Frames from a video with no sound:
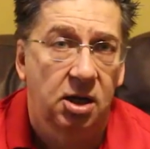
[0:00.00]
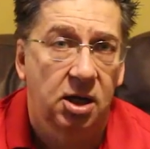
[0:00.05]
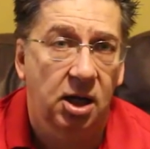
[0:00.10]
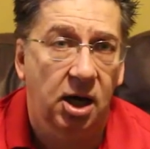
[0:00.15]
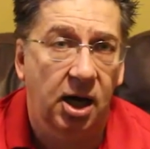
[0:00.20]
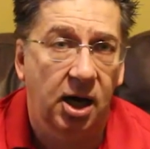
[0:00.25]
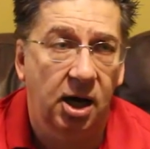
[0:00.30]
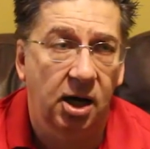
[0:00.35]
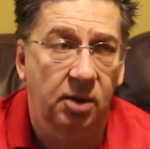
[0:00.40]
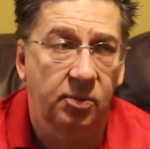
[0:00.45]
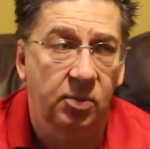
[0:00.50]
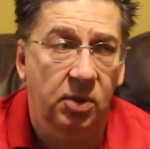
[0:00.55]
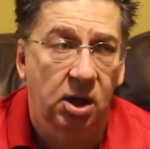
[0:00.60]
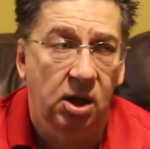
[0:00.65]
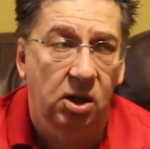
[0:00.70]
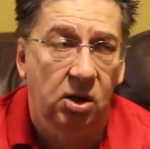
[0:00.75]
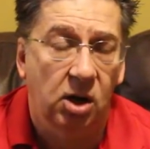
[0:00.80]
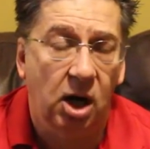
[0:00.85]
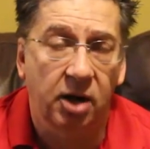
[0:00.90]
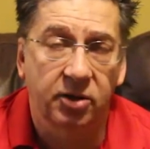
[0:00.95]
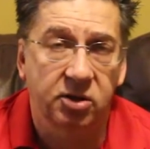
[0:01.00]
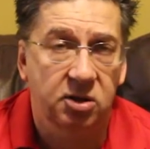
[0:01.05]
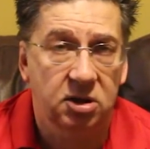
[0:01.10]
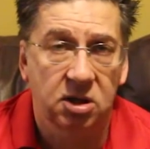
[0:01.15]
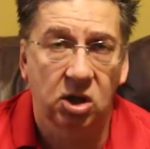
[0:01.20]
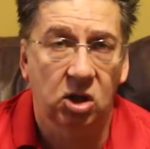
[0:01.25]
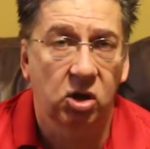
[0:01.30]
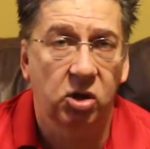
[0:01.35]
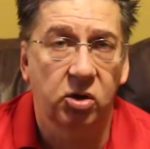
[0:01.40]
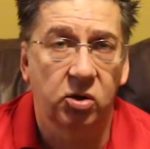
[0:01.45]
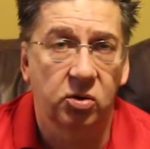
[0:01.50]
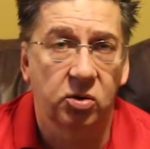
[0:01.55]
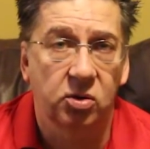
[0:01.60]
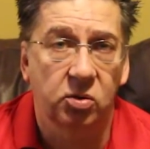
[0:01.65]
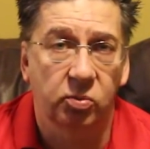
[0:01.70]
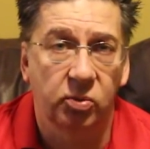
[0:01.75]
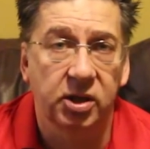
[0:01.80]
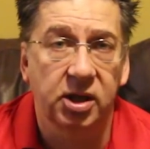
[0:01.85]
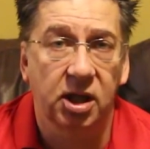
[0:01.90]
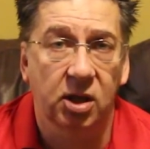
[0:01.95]
Other than Luke,
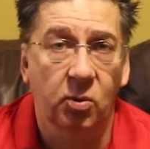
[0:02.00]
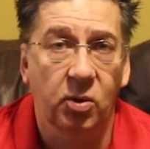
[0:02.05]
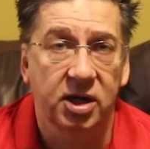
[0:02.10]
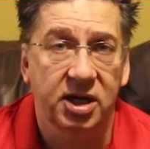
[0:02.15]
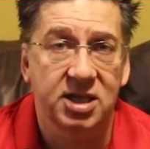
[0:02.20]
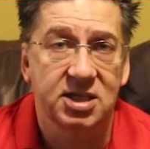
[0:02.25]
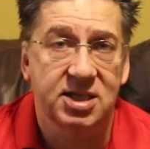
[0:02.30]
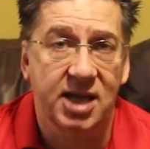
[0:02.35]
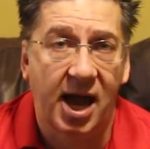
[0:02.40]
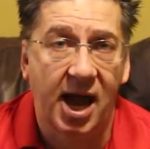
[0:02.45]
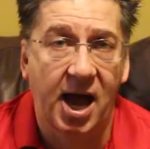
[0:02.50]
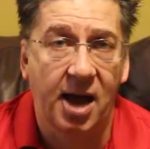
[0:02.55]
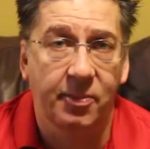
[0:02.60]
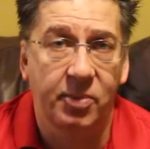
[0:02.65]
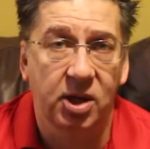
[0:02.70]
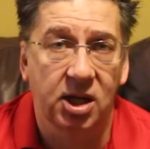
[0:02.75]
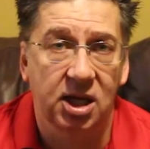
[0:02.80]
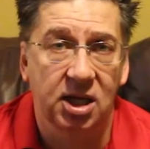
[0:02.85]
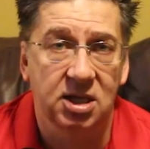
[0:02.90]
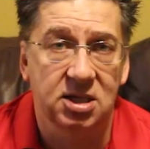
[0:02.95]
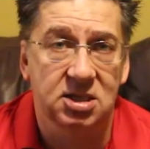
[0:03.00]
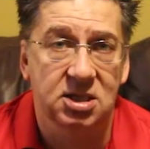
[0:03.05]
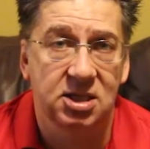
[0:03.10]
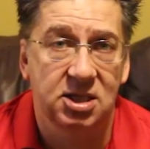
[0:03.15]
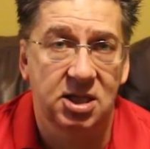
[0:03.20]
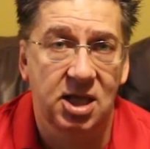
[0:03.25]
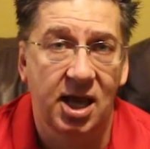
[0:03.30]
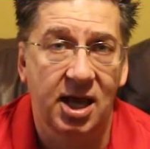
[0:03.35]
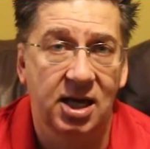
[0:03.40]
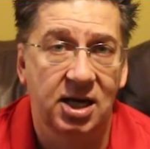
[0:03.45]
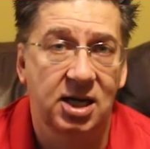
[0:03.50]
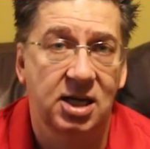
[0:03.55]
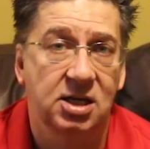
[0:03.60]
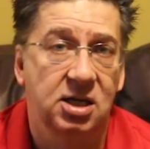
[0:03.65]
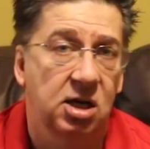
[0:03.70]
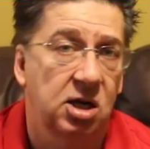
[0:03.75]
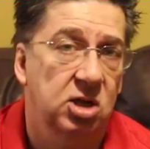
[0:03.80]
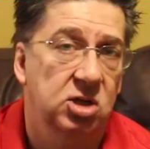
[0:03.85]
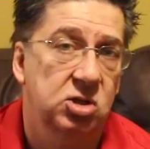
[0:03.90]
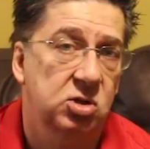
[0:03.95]
really what needs to happen is they need to
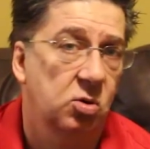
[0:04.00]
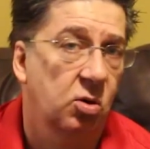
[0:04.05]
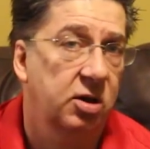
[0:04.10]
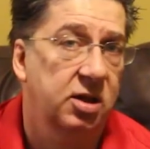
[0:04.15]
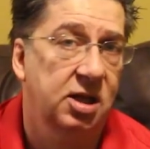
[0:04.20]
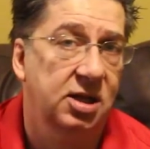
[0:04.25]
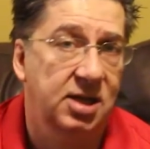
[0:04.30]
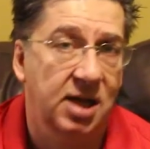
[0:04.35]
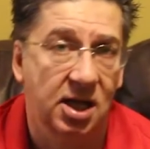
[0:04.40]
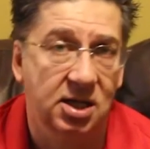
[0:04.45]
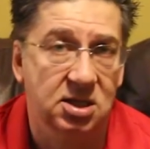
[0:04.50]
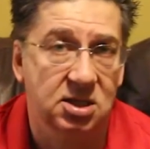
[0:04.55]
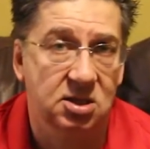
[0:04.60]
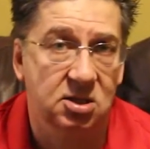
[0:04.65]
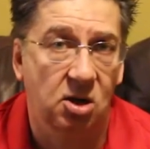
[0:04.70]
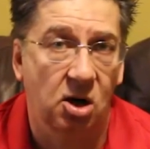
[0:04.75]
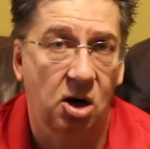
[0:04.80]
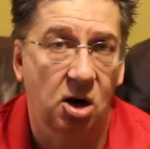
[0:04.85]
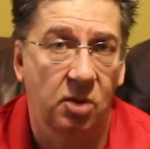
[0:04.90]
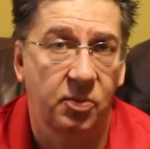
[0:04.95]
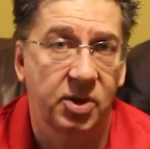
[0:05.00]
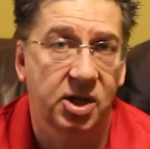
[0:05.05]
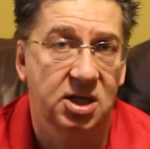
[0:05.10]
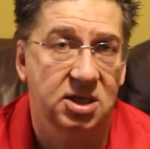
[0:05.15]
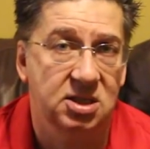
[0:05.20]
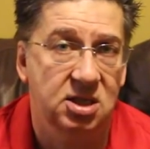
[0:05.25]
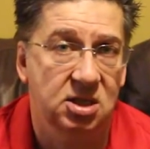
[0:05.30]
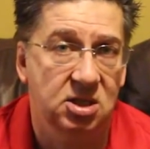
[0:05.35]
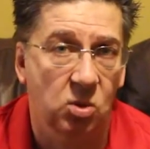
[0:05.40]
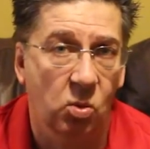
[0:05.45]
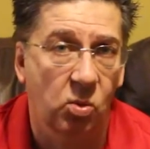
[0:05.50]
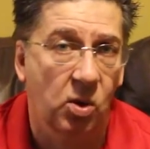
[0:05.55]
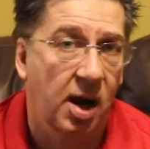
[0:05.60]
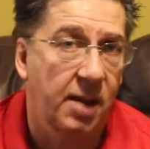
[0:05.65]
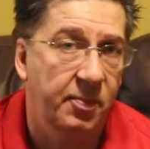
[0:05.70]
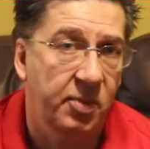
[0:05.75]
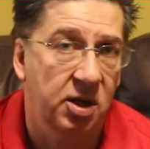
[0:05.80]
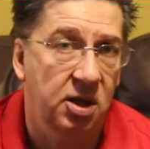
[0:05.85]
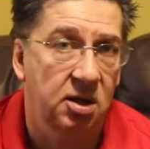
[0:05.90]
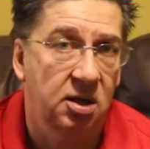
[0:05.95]
destroy the Death Star because it's a
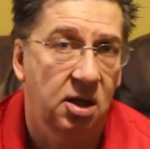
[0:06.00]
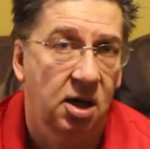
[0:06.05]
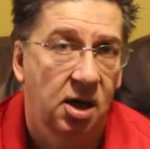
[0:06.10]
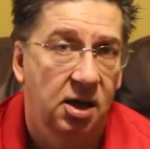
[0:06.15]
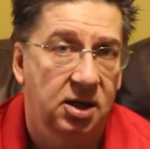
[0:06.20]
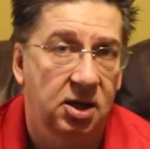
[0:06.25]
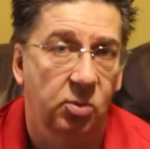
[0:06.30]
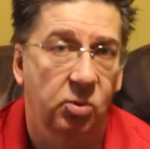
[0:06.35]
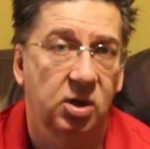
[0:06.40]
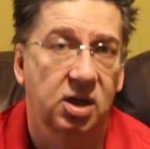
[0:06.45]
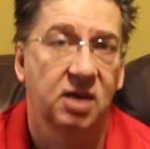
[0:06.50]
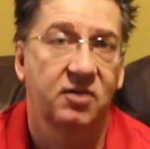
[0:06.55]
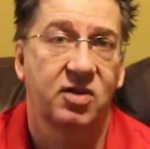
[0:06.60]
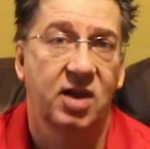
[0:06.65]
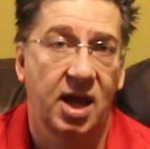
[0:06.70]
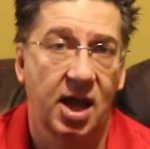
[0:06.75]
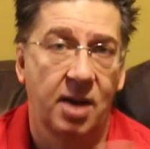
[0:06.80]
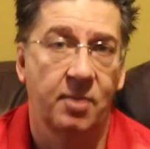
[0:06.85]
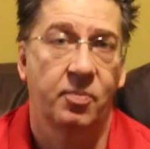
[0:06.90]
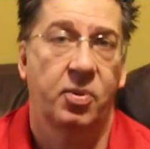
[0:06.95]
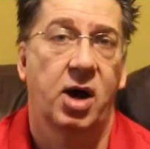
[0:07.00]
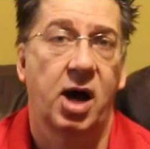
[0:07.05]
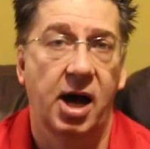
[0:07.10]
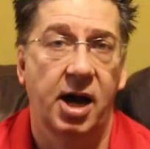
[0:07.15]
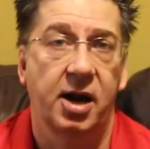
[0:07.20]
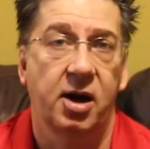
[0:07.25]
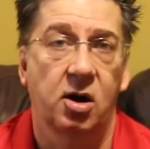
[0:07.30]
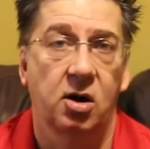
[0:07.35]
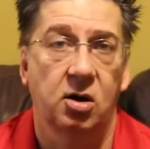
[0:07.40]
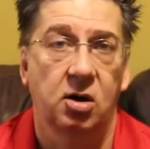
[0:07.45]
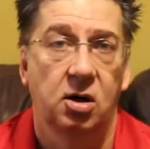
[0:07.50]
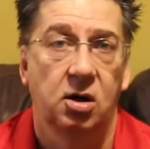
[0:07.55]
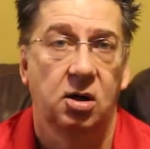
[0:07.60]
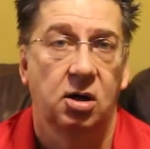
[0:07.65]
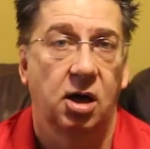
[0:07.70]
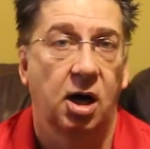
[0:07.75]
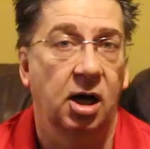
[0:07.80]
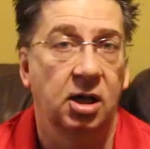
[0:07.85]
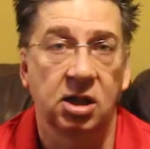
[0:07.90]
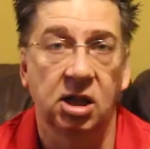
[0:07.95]
weapon that will give the Empire
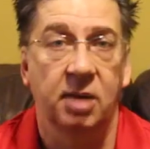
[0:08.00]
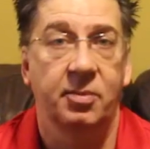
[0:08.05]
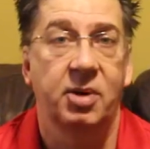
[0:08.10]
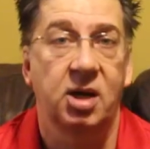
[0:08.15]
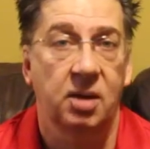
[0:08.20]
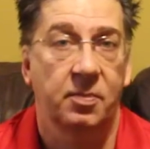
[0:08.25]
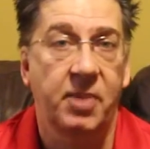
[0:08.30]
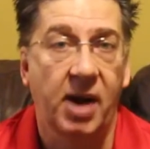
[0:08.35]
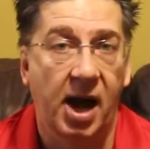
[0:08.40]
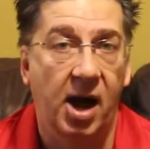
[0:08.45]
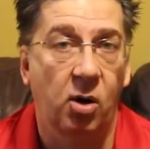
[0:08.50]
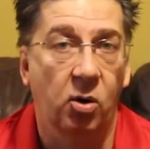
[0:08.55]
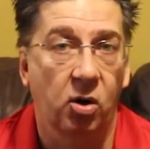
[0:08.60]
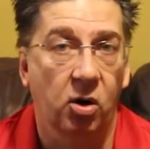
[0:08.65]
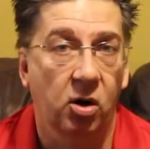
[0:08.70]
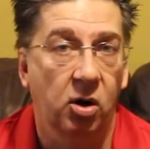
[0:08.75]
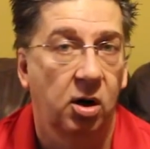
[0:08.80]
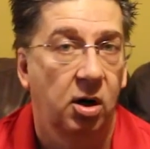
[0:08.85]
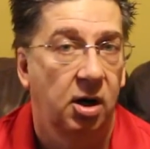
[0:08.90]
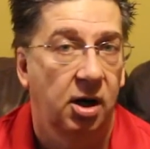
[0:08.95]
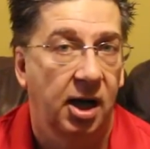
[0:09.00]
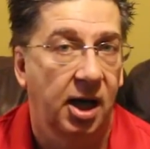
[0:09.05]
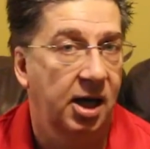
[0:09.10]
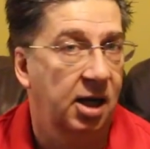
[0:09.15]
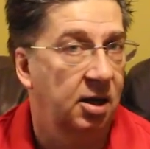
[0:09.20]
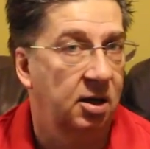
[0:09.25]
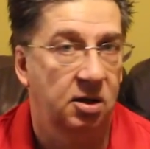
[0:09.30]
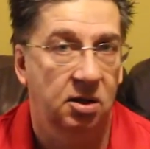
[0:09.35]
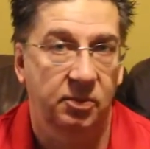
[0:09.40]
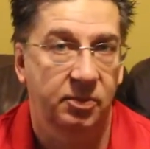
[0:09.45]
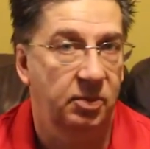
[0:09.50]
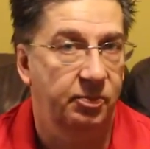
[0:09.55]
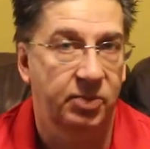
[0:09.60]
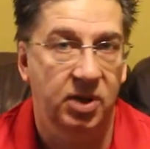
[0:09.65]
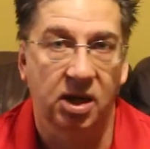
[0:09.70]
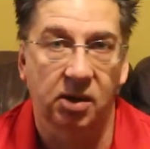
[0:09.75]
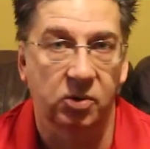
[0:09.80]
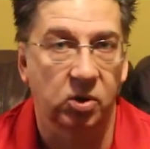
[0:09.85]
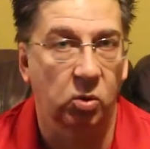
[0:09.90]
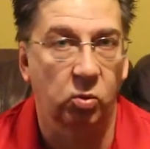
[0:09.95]
unlimited power and be
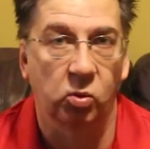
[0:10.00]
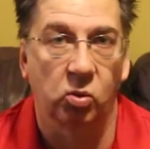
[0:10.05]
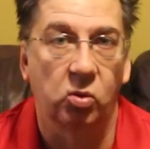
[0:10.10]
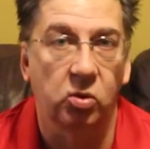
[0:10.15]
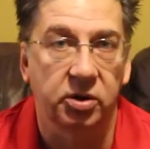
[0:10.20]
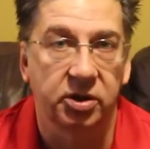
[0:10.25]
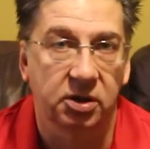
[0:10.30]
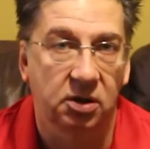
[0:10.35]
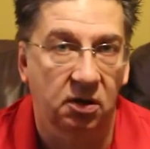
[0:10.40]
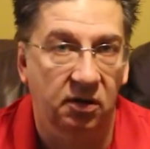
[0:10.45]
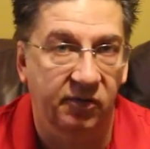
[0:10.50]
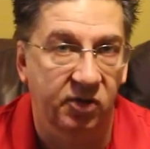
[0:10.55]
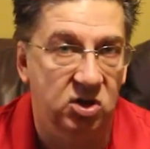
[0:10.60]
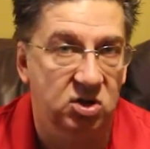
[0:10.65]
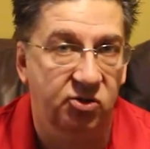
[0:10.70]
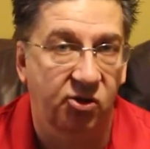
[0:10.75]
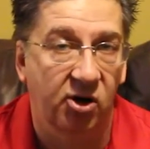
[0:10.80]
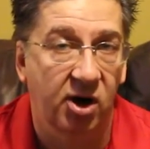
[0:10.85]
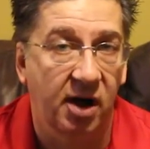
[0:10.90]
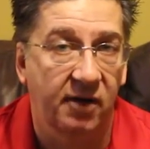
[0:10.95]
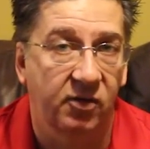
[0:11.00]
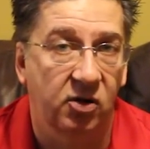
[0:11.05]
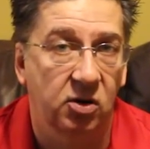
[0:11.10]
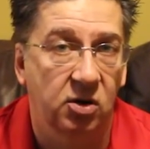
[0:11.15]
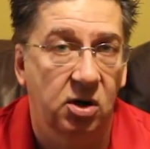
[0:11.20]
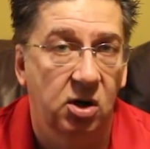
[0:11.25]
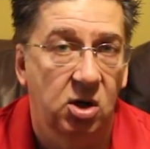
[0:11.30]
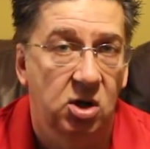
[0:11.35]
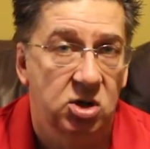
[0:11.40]
able to rule the universe forever.